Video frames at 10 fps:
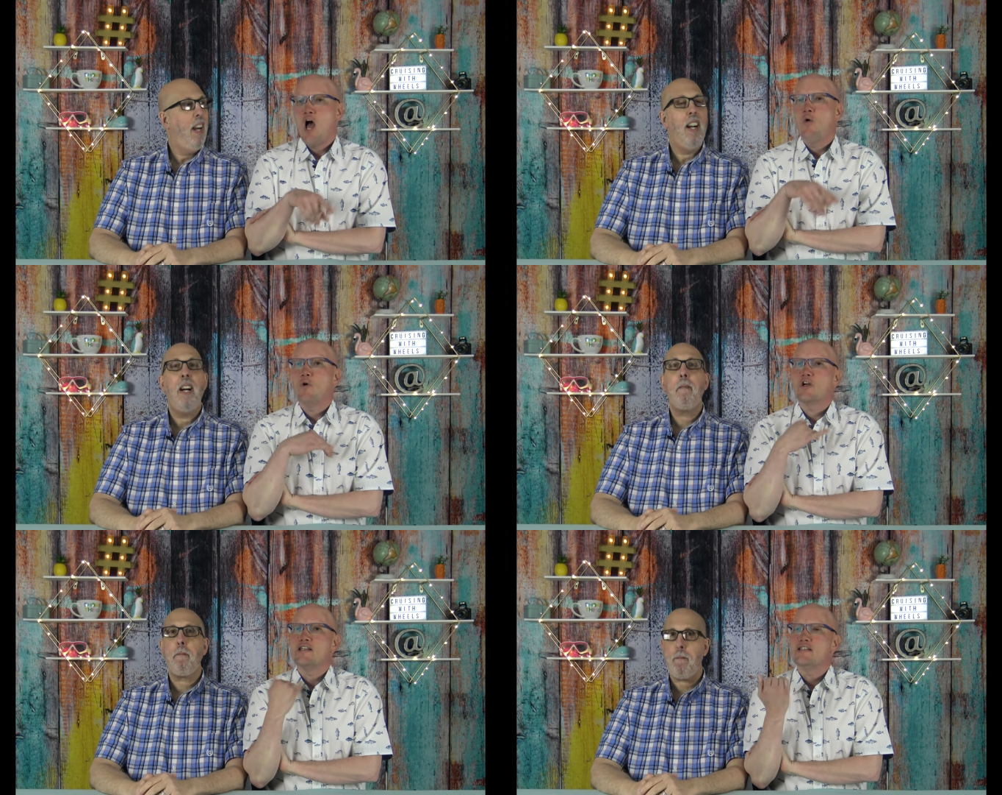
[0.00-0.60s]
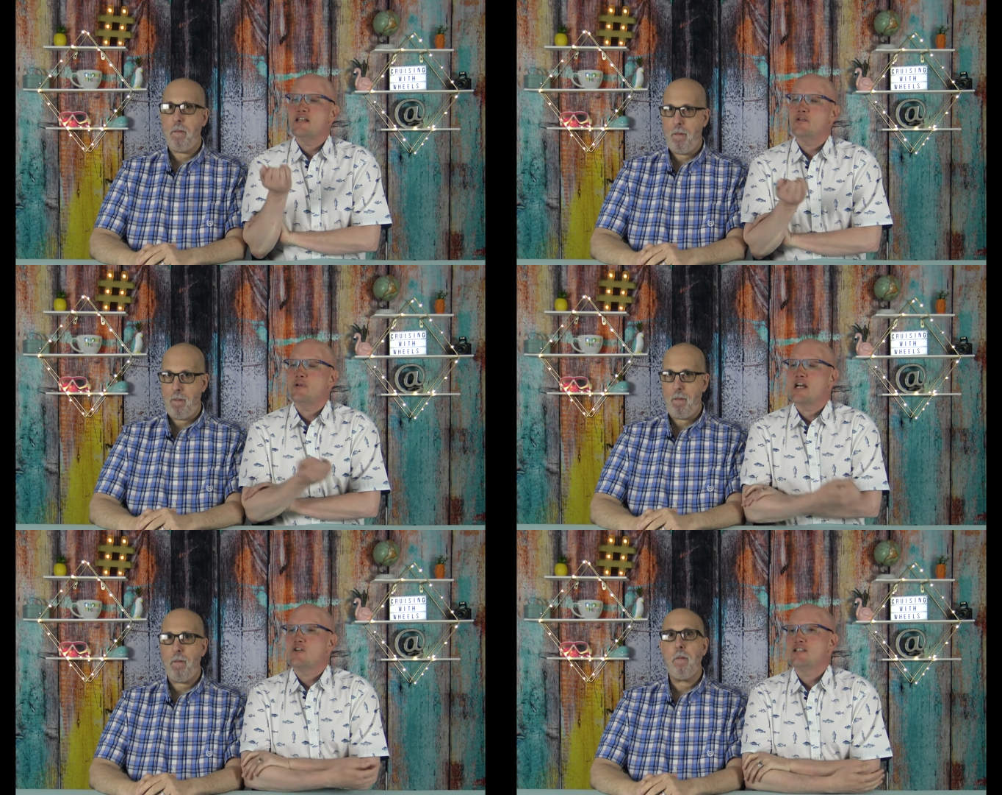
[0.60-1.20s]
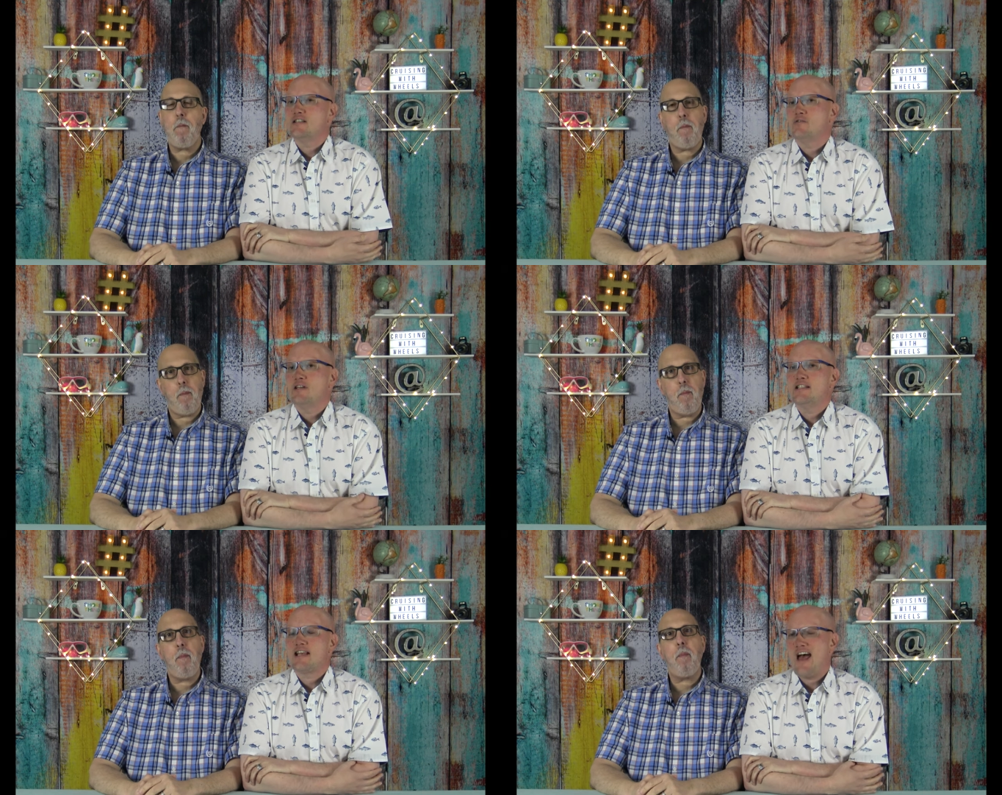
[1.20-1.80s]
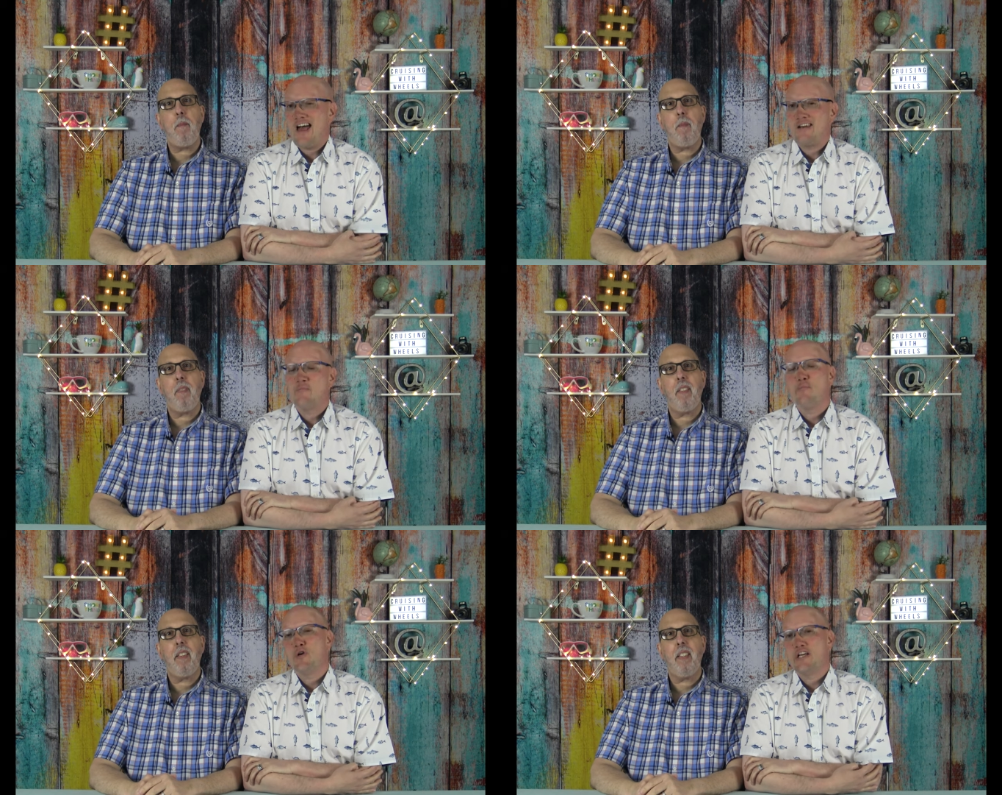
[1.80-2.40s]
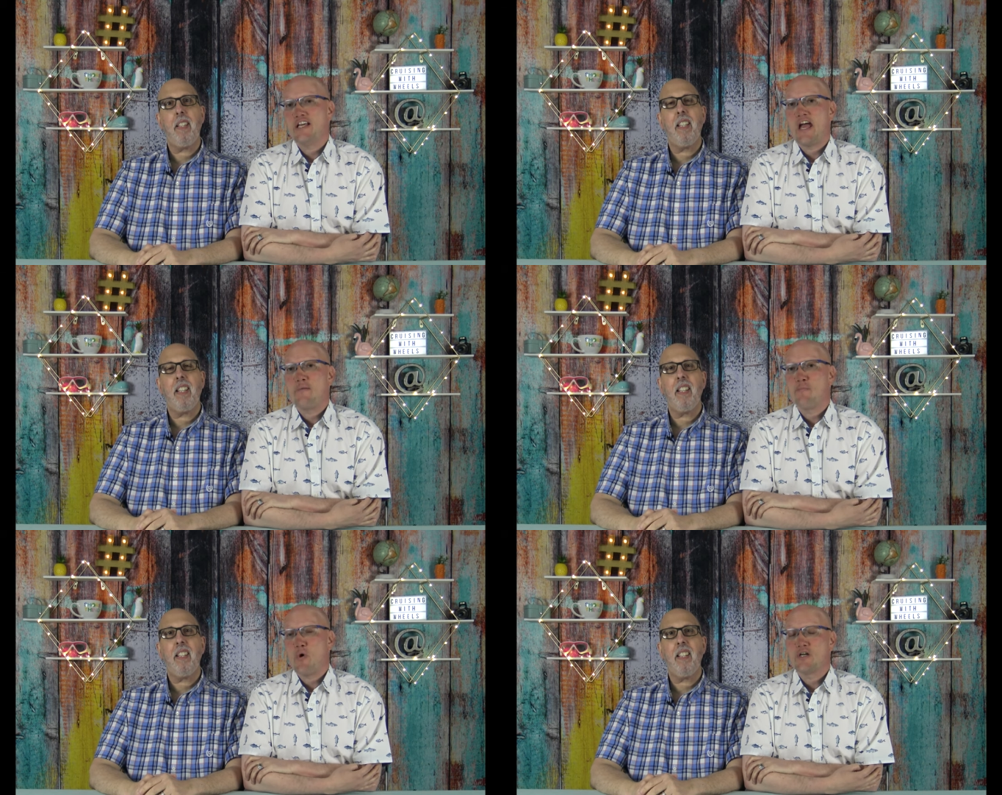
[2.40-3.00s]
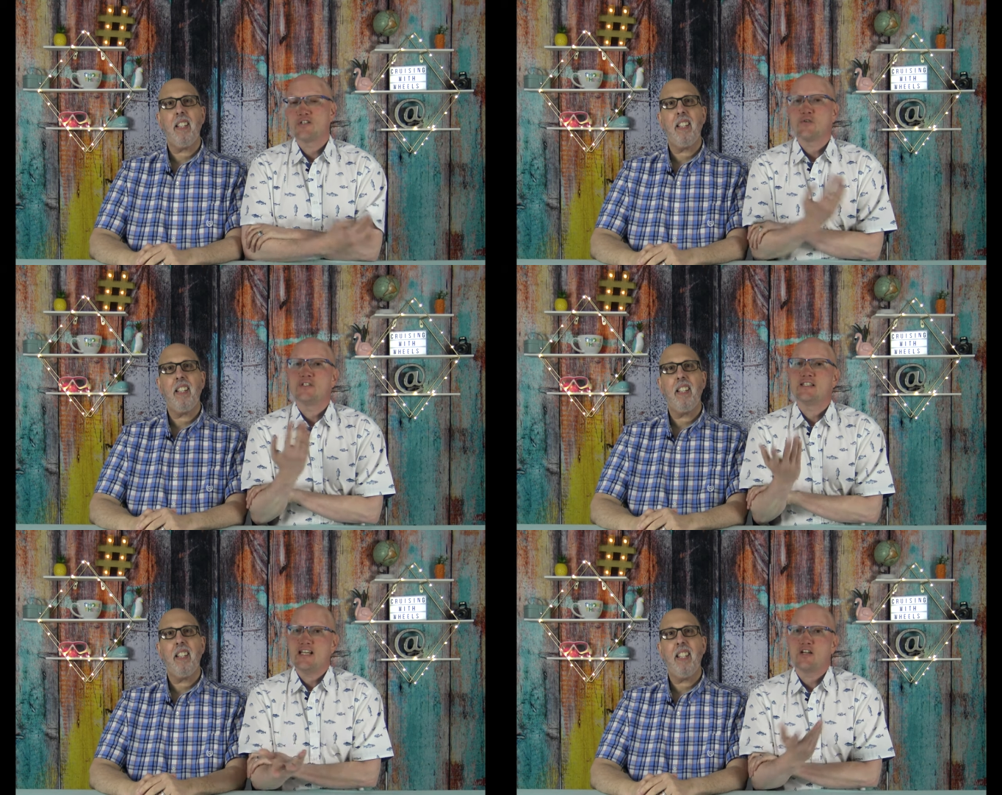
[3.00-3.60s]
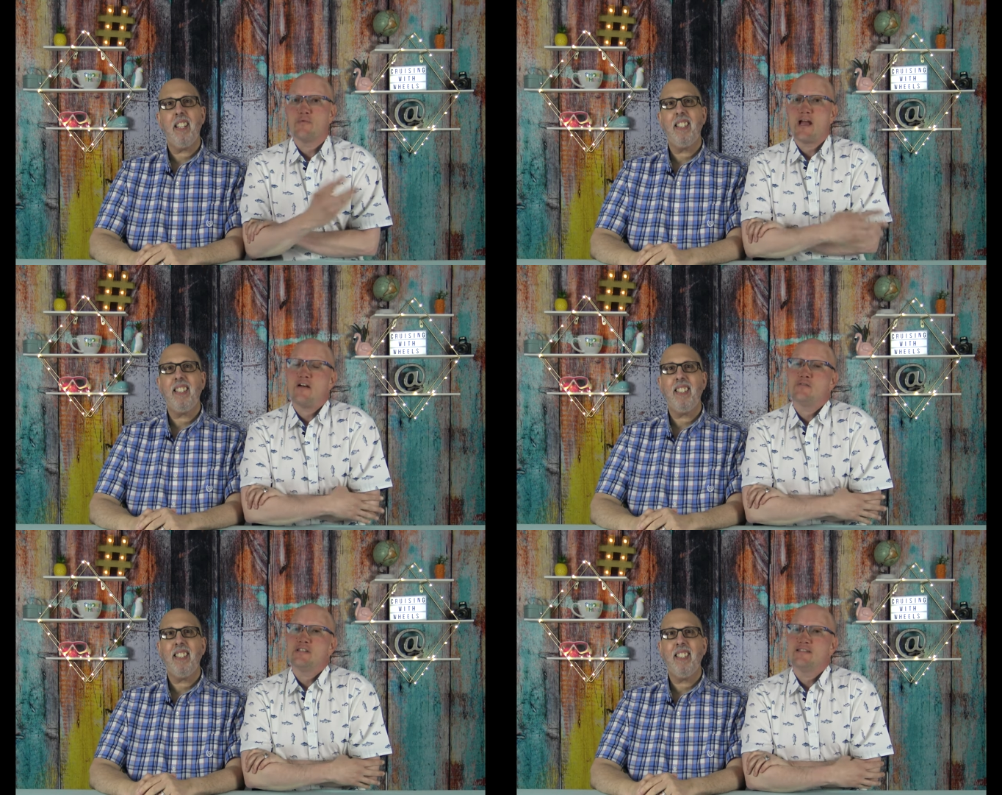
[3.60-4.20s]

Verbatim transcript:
Speaker 1: we're continuing our series on booking on board, so stick around.